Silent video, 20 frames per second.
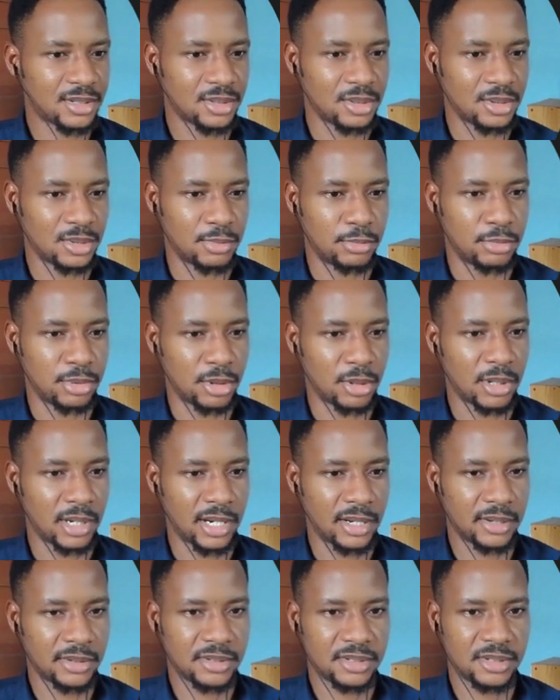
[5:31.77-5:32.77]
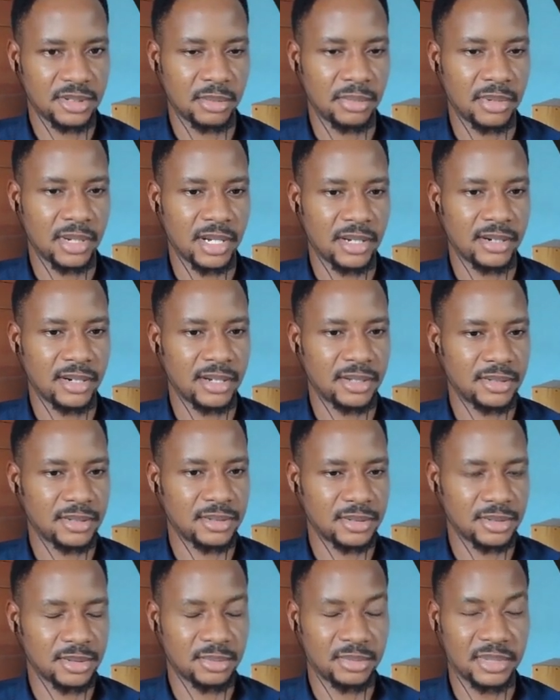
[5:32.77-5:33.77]
you blur out your background
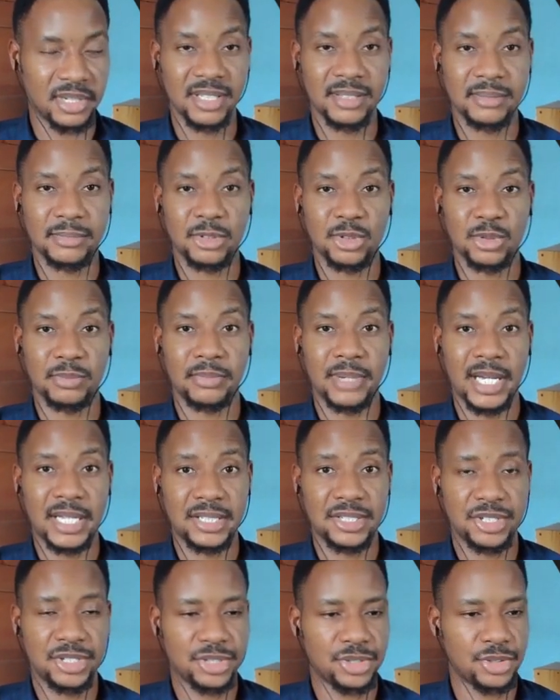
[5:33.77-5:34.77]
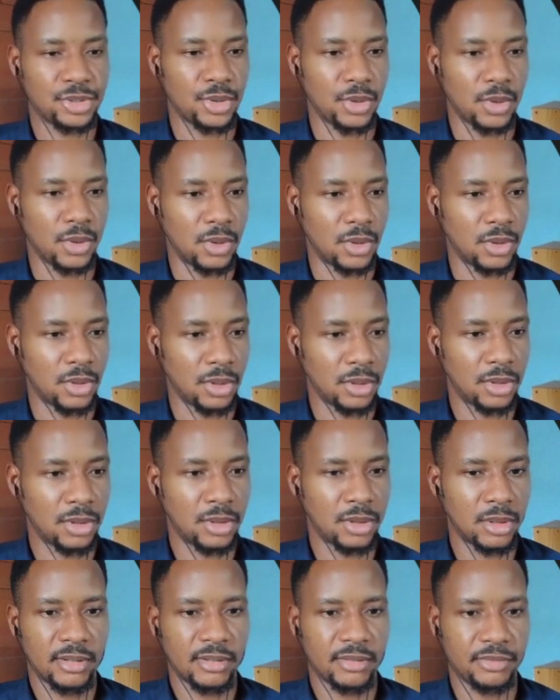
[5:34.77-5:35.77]
to make it to match your
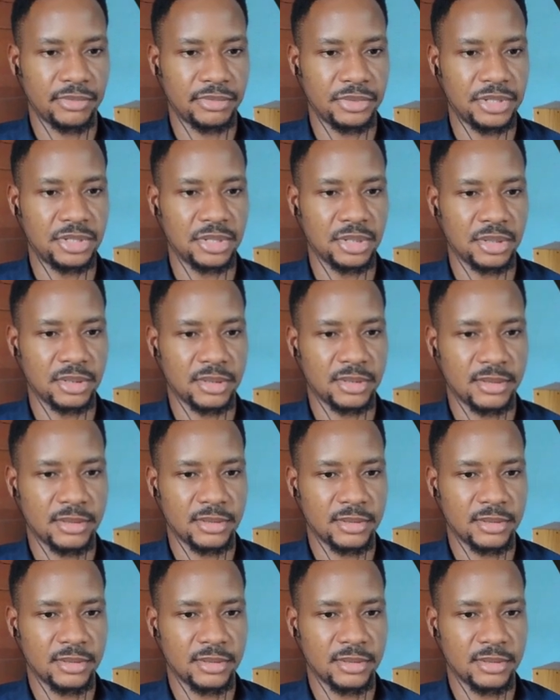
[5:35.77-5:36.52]
video.